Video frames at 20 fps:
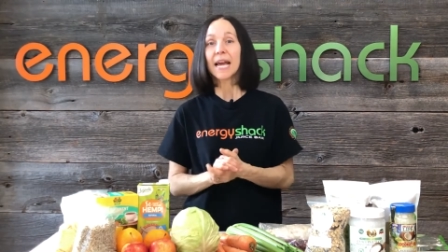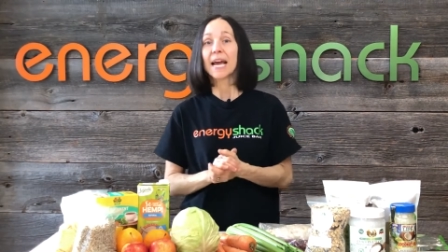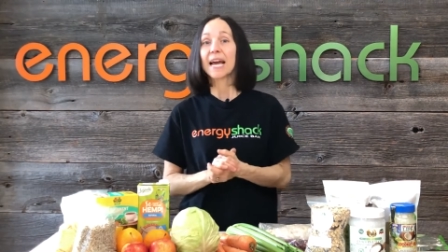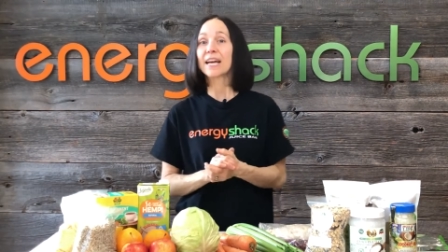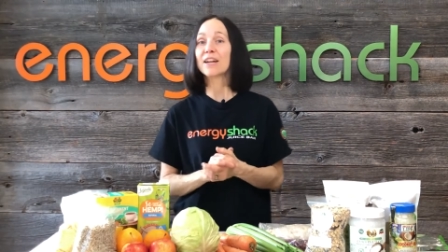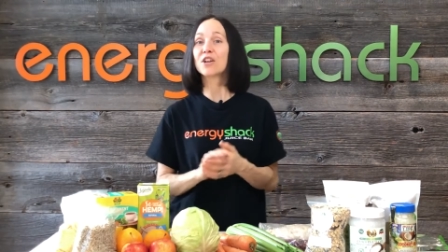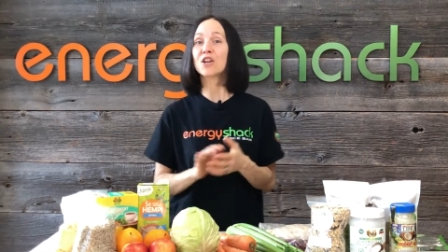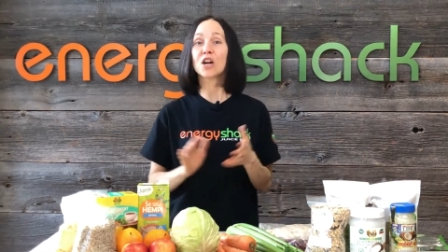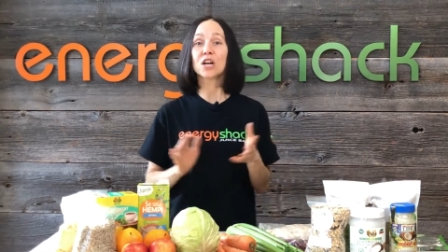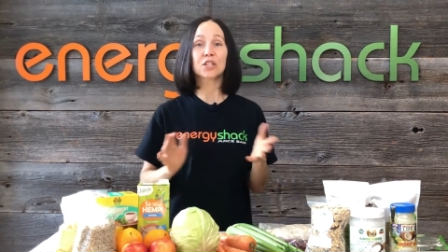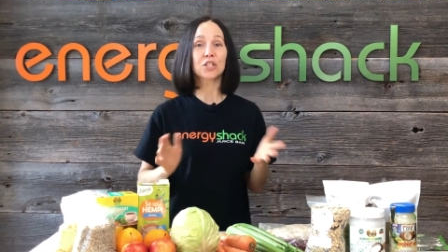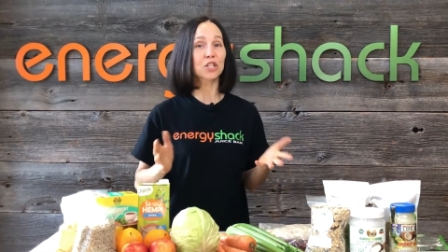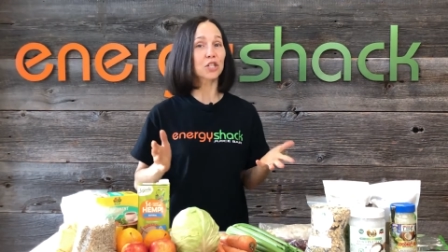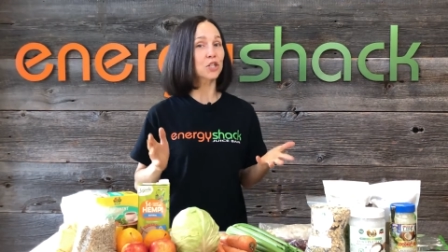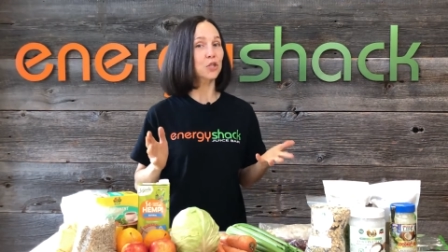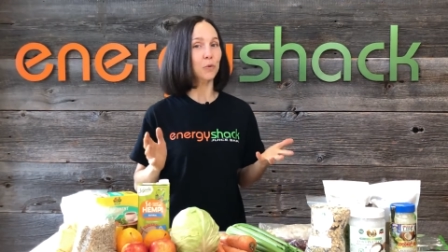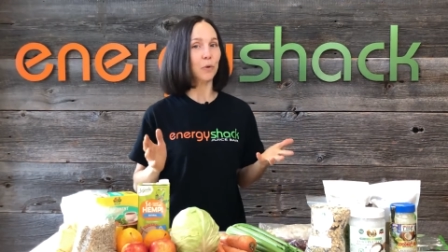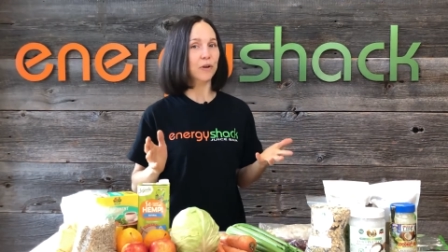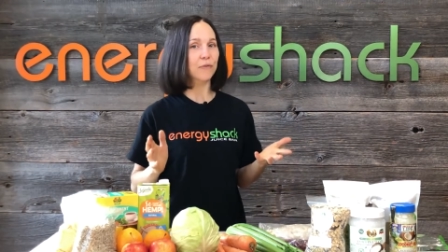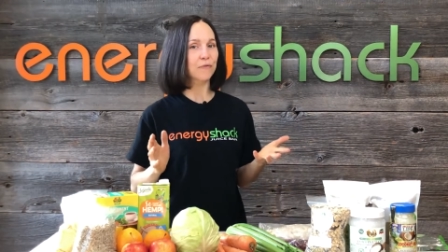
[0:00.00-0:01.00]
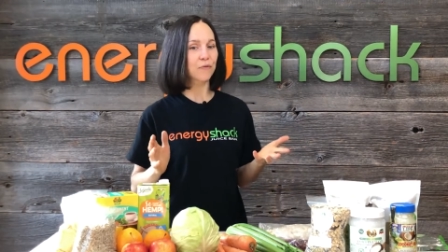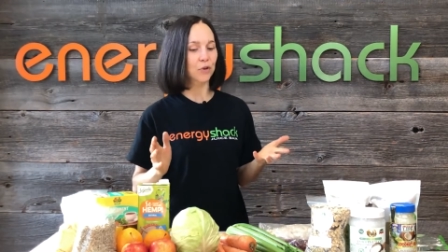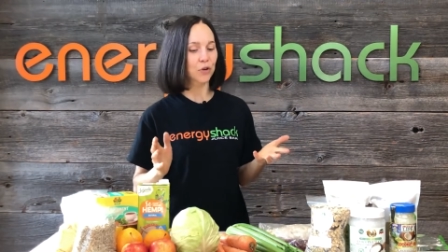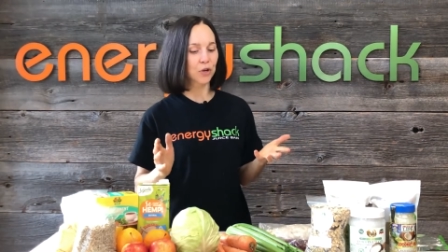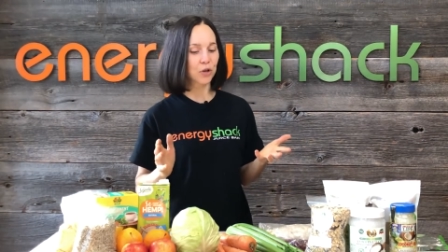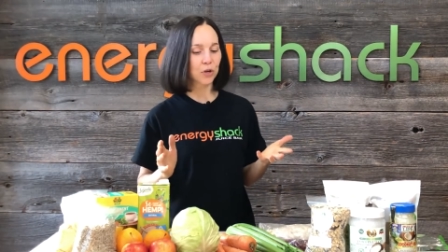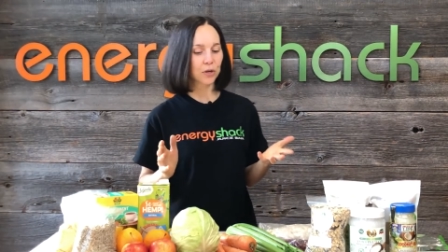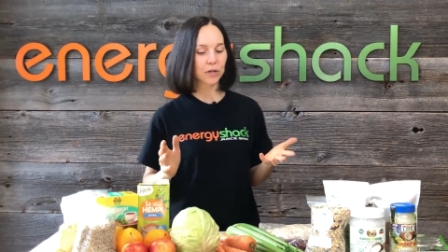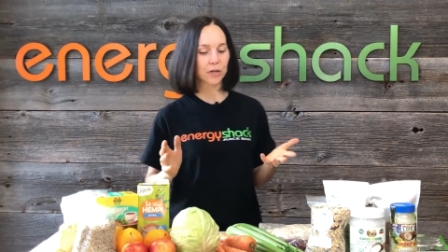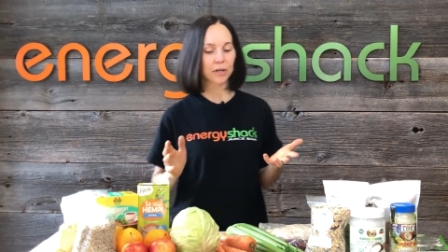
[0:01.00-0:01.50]
And not just great for
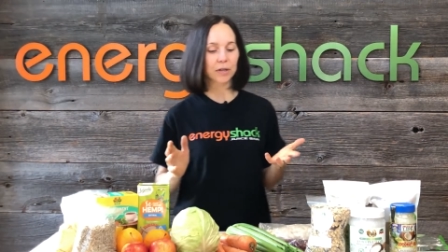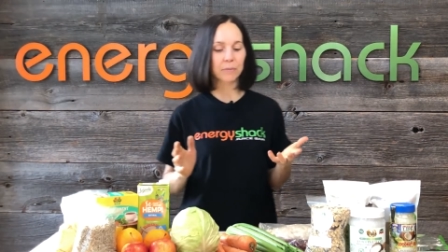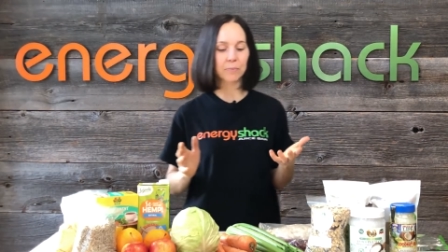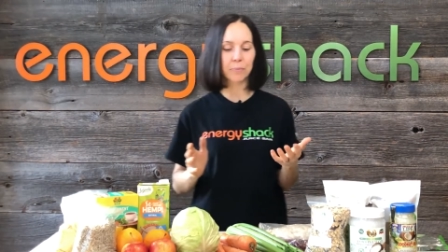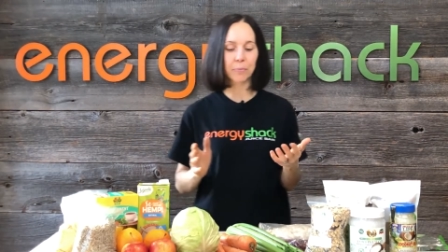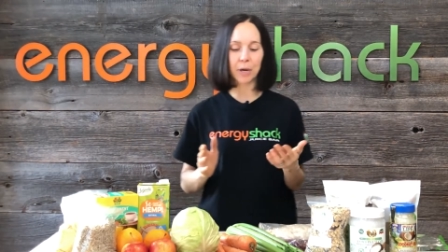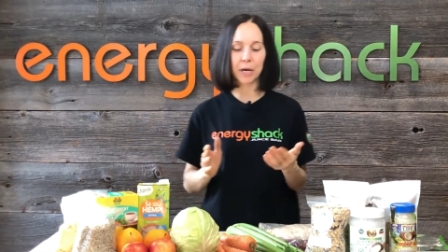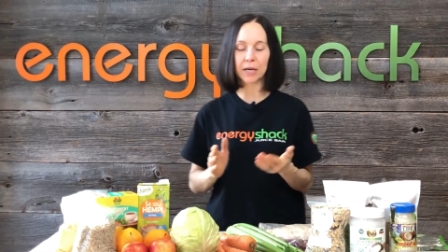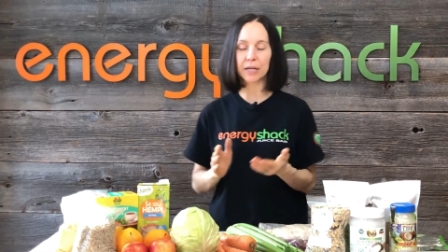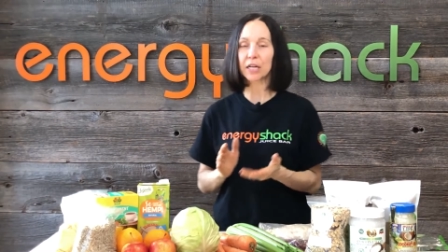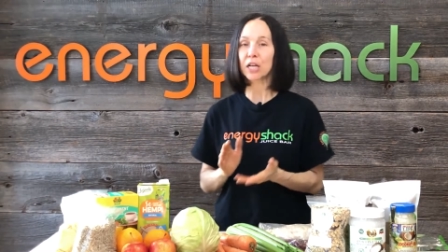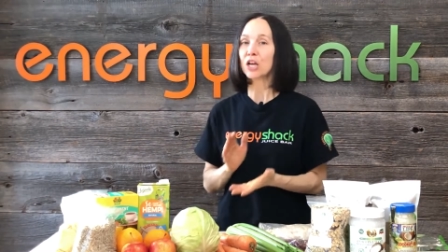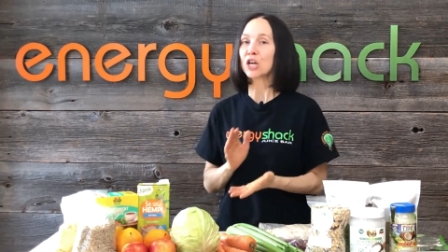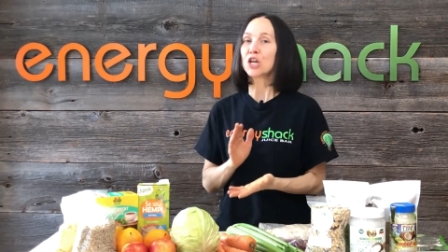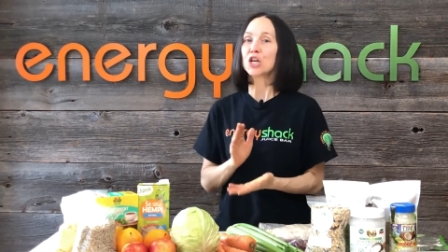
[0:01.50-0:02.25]
cooking, but